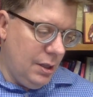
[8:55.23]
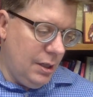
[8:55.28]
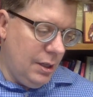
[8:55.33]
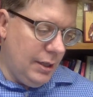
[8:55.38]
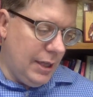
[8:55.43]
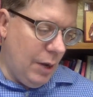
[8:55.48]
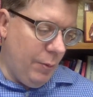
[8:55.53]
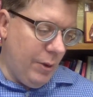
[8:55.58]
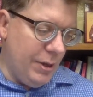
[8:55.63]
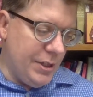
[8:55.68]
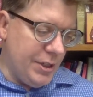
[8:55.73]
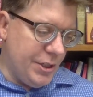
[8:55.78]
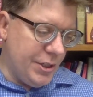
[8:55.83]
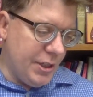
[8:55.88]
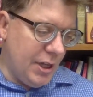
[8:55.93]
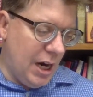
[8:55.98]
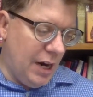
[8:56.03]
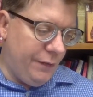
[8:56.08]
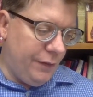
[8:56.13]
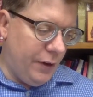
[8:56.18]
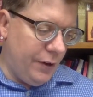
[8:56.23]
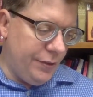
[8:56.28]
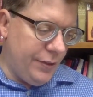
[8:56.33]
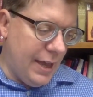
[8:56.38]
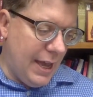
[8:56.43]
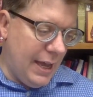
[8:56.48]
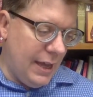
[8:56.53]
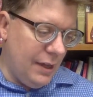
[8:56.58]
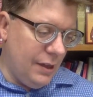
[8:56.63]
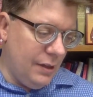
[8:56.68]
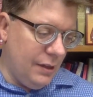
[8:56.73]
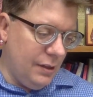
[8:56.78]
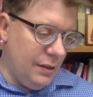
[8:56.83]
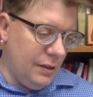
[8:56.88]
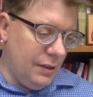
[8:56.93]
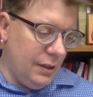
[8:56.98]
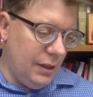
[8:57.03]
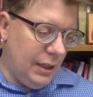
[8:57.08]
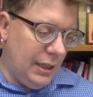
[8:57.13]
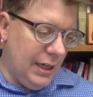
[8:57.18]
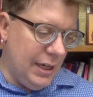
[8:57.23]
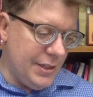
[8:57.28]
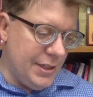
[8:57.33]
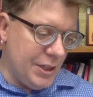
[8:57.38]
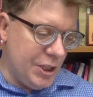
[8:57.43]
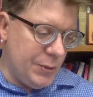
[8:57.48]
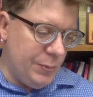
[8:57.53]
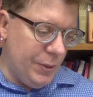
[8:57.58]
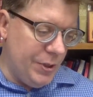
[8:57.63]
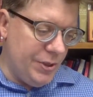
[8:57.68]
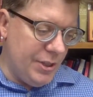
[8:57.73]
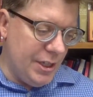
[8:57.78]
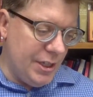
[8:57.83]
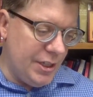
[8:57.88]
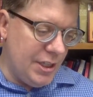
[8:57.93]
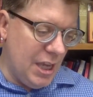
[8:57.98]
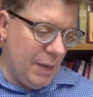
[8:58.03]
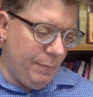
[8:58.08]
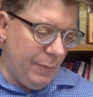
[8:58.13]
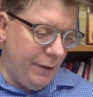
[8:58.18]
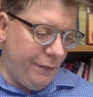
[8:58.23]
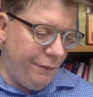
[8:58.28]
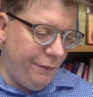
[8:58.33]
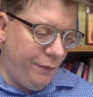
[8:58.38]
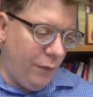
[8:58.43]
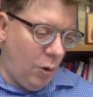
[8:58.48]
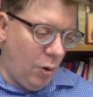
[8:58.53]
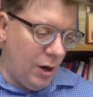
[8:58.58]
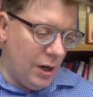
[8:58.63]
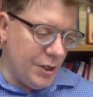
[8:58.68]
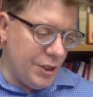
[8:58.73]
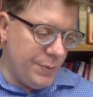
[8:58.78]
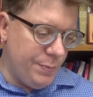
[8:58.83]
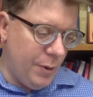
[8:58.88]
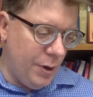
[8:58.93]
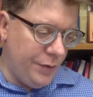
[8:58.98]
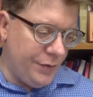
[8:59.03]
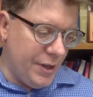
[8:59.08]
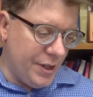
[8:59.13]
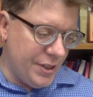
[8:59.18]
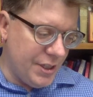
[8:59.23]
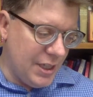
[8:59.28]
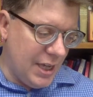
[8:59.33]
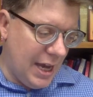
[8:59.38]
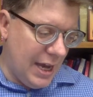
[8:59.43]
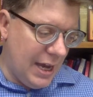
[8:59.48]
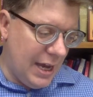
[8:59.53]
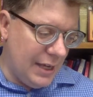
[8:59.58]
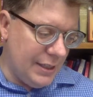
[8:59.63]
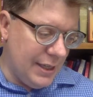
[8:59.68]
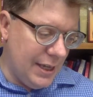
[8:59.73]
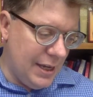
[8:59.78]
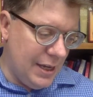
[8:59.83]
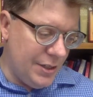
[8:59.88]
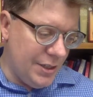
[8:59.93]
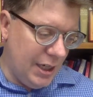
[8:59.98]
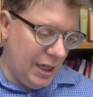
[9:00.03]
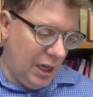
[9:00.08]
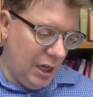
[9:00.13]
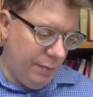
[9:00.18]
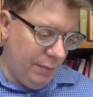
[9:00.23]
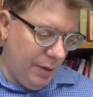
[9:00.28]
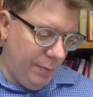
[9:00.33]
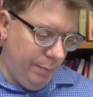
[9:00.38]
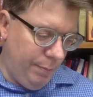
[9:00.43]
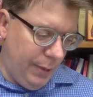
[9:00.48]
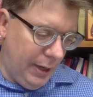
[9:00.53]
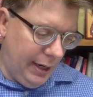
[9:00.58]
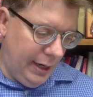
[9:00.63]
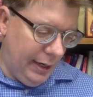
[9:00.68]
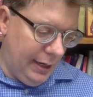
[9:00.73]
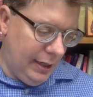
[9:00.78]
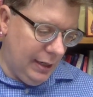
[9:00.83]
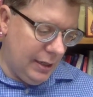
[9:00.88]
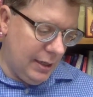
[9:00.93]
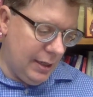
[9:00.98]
Yet we discover that he is explicitly set before us both as God and as a human being.